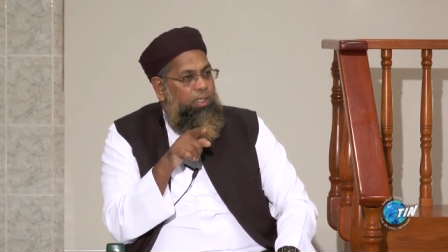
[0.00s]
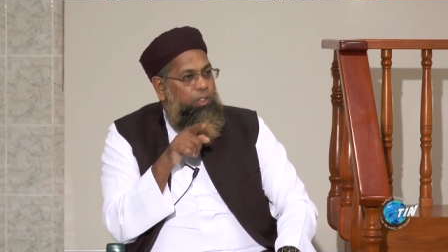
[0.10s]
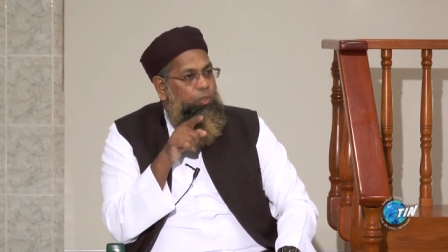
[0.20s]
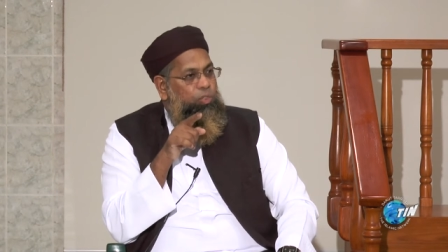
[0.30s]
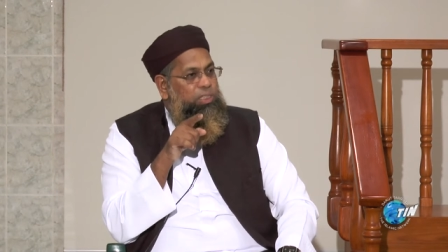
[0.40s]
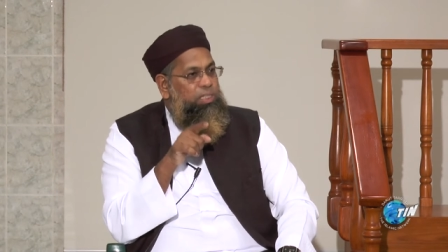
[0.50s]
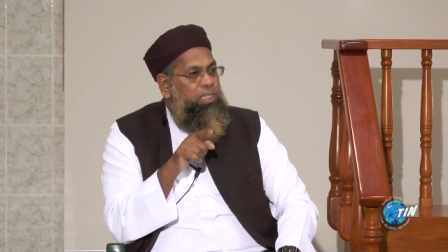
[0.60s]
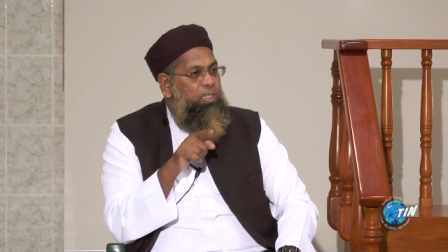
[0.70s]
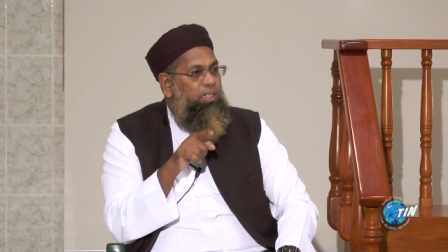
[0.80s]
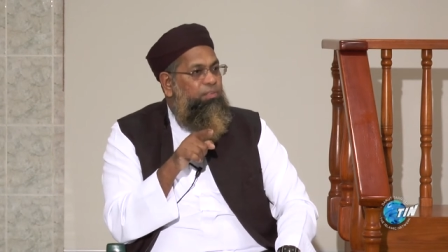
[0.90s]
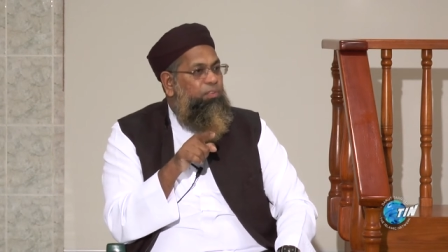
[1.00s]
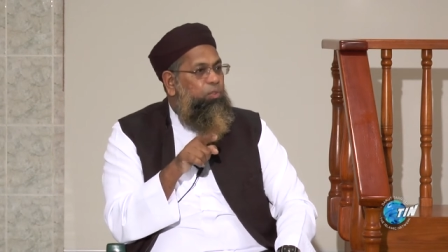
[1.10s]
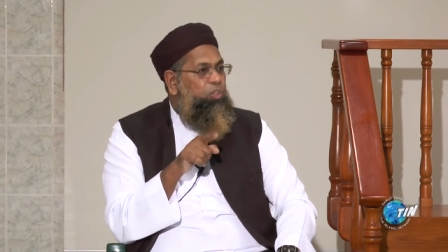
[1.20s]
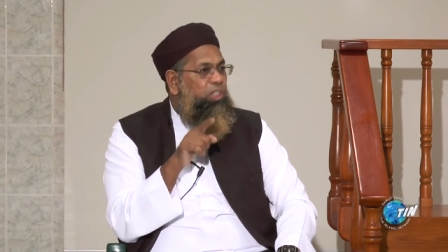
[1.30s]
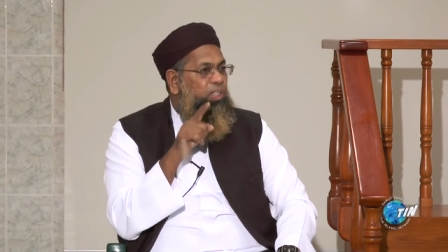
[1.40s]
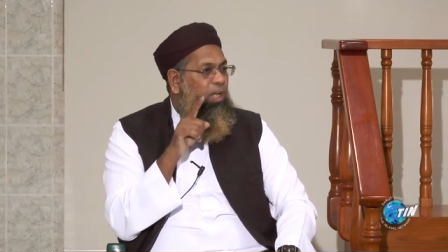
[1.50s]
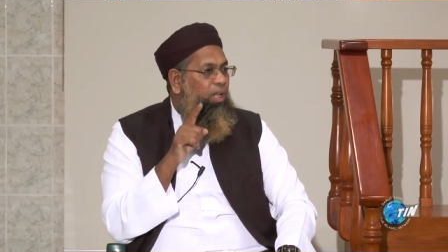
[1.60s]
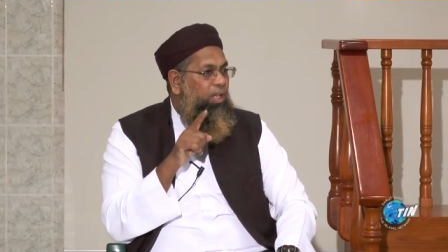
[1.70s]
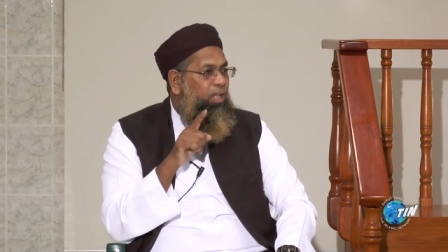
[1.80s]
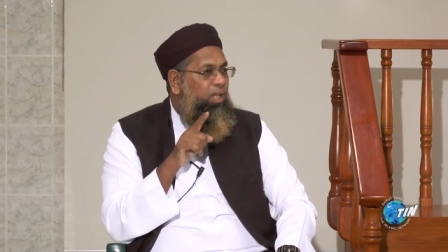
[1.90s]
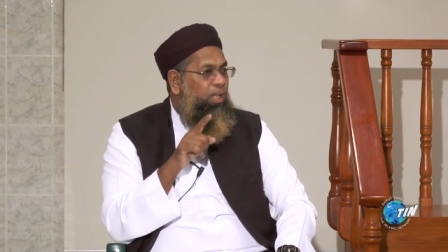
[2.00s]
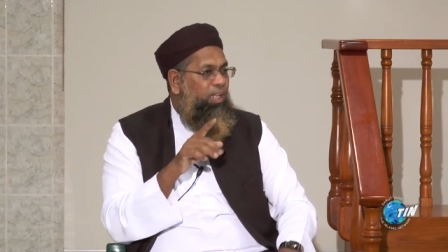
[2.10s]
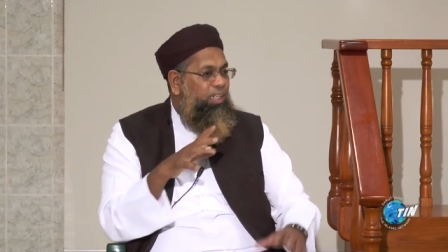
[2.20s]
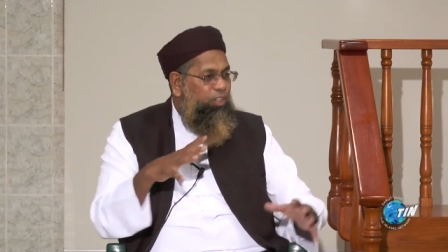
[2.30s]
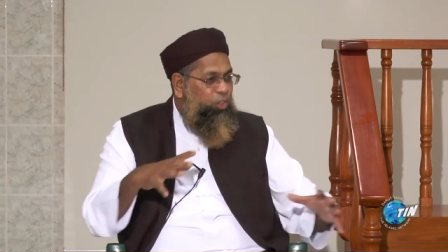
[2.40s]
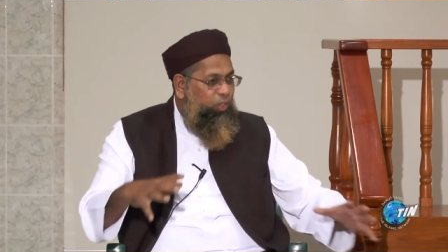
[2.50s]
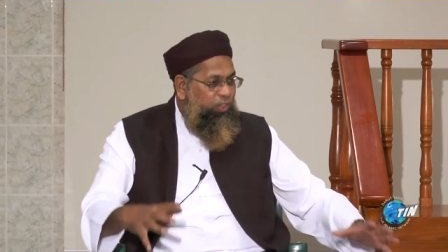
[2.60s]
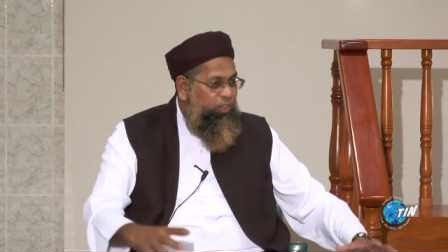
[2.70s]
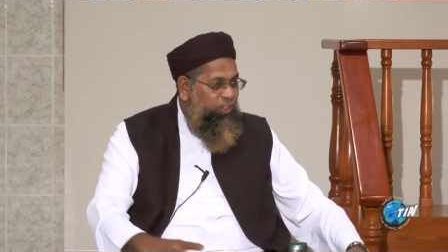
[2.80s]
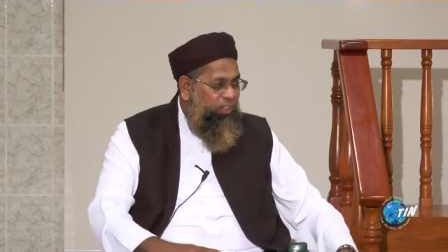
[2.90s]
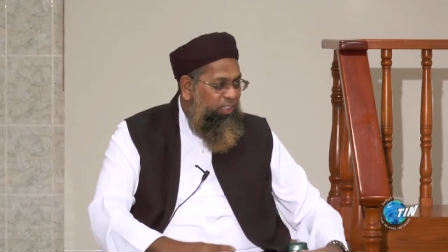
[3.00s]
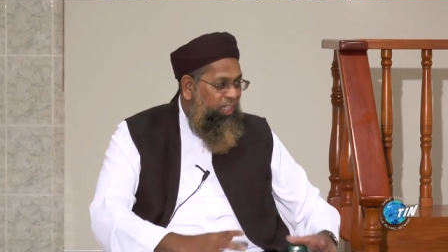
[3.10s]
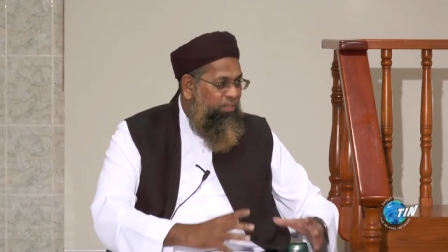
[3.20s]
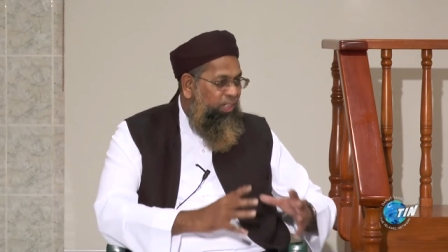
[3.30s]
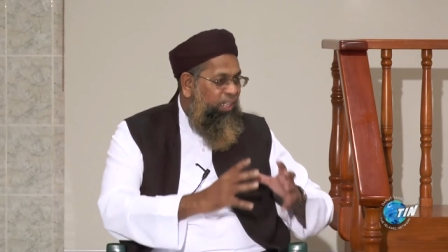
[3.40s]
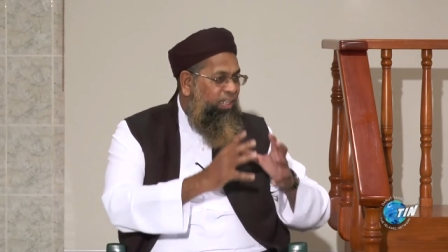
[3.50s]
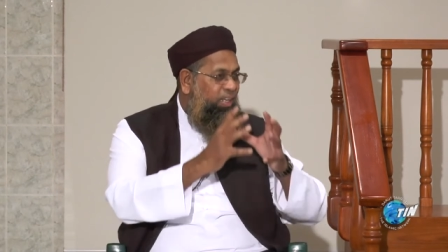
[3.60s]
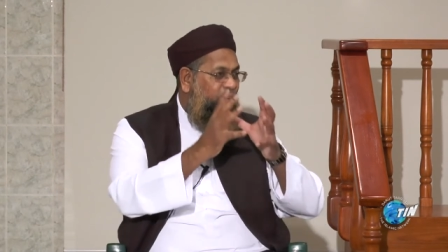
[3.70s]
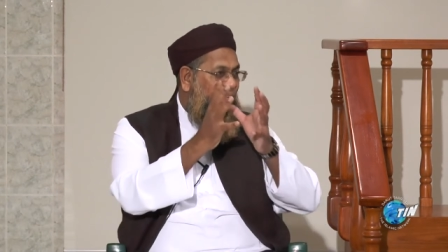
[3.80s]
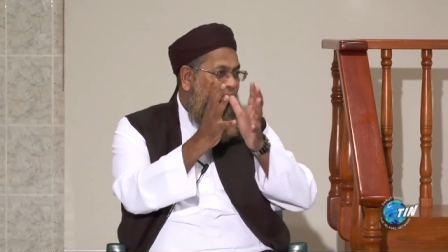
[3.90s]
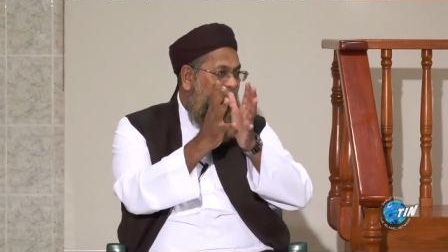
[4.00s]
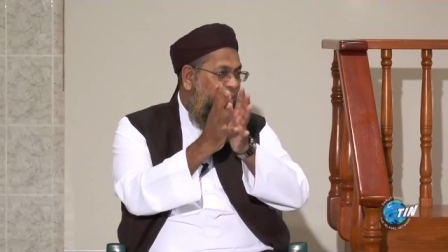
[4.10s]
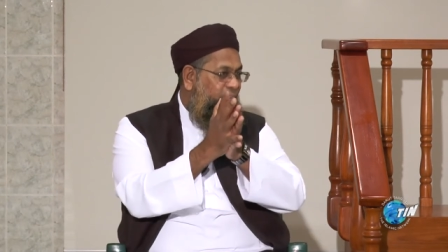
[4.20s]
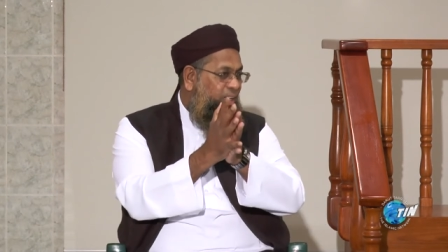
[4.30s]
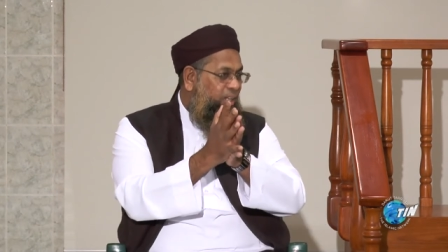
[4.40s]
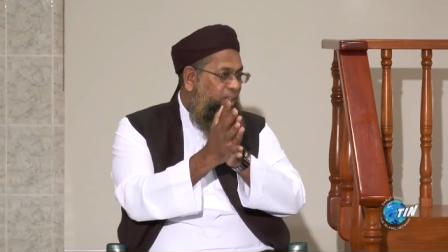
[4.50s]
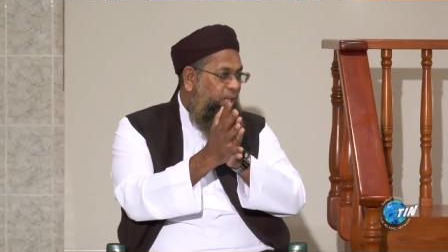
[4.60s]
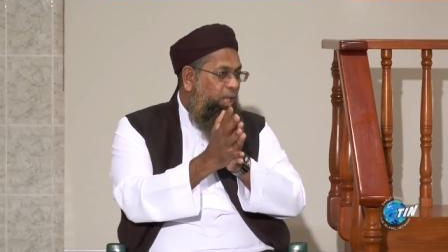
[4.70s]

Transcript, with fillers: you seek refuge in Allah and entrust yourself in the care of Allah